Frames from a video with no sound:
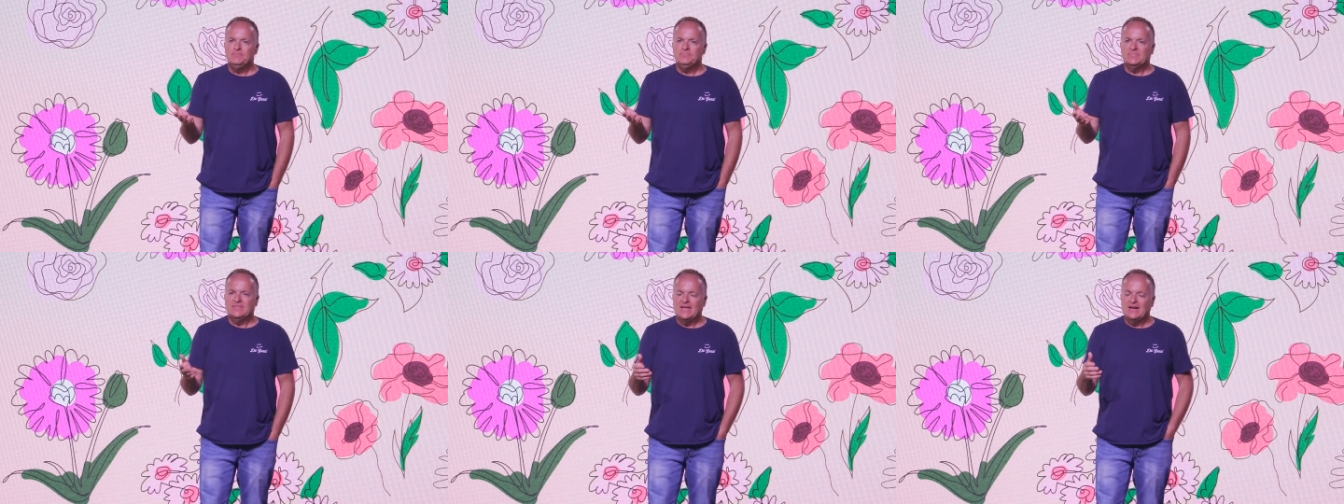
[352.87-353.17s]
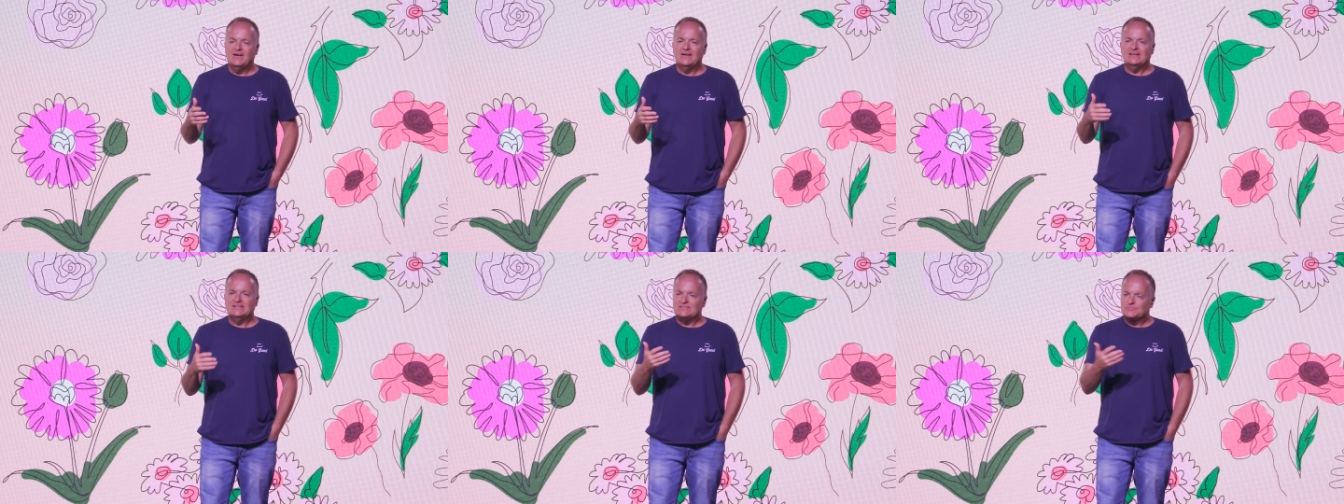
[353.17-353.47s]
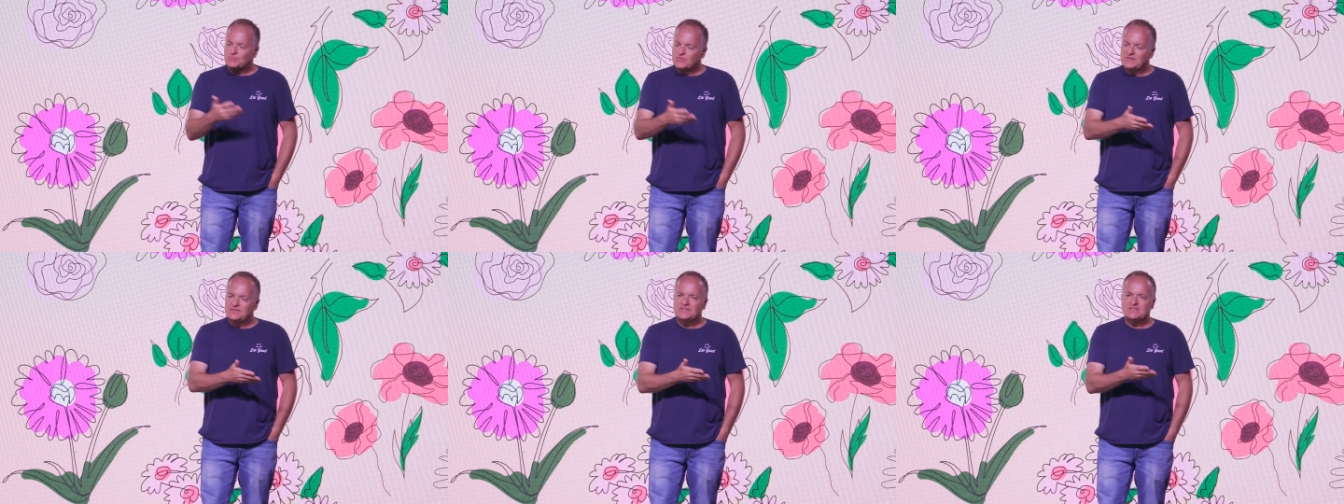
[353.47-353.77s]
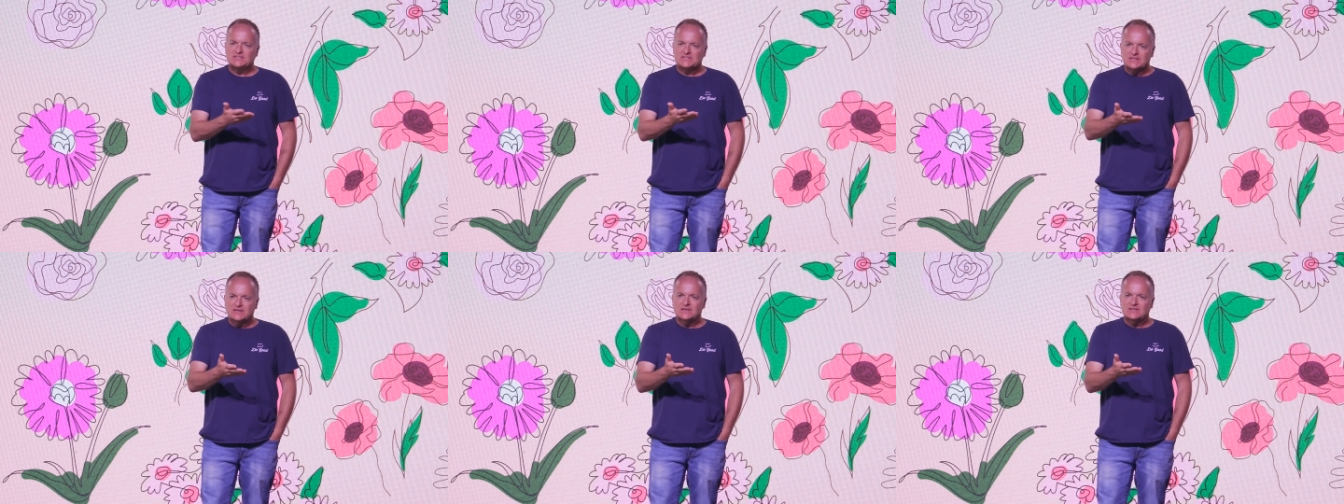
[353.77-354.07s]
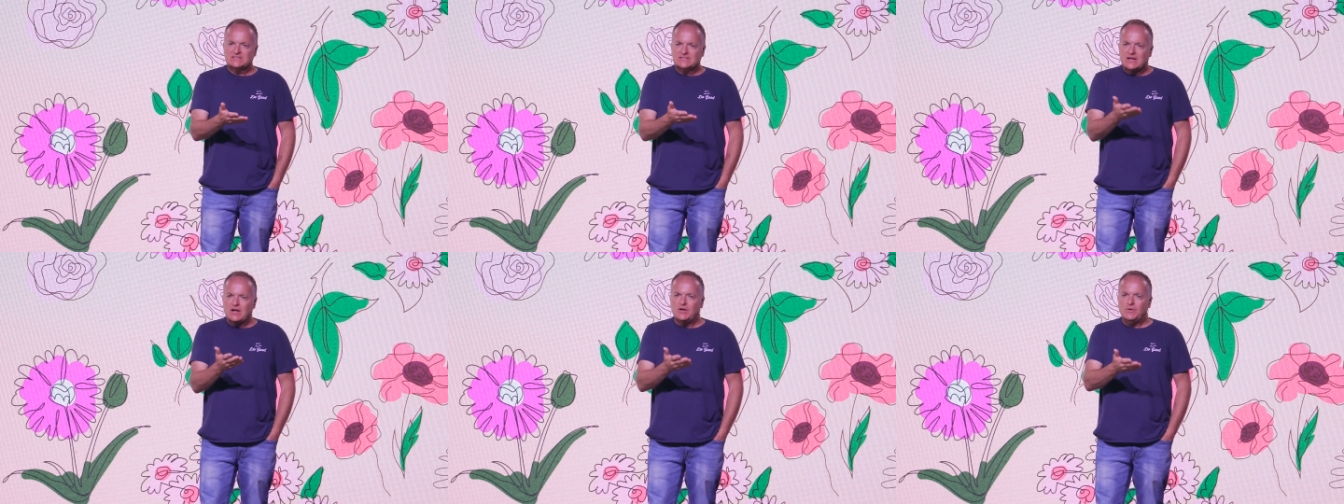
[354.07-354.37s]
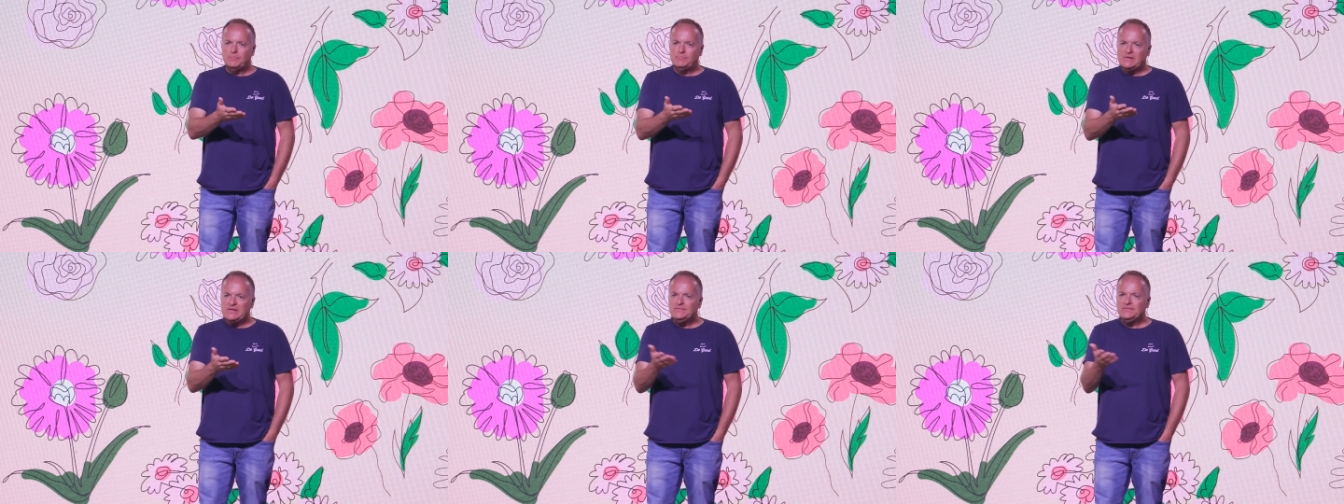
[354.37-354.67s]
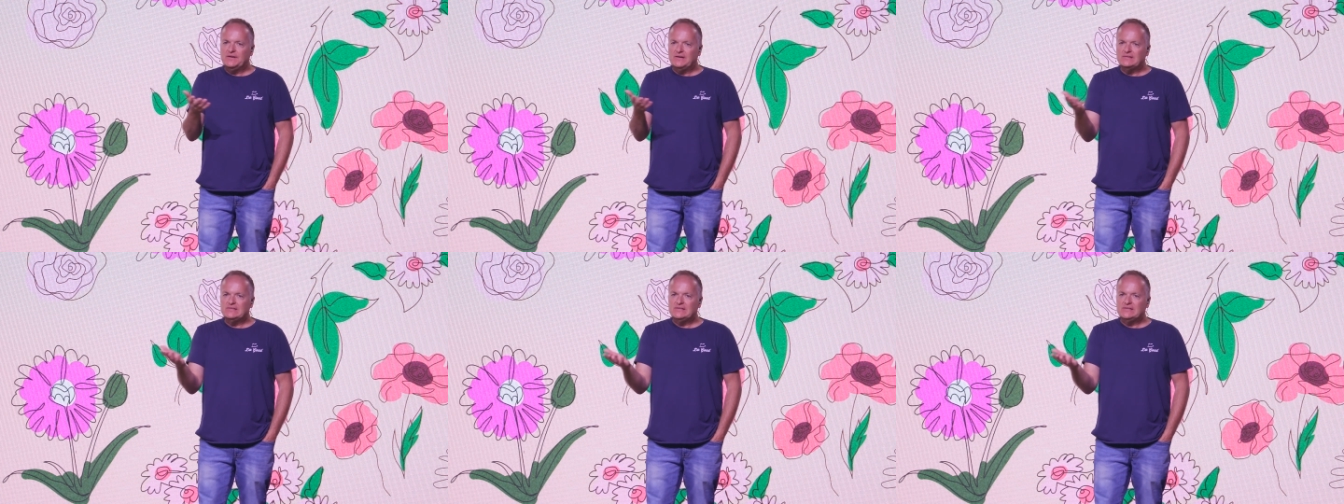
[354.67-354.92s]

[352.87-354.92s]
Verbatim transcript: Now, as we're in this series called Been There,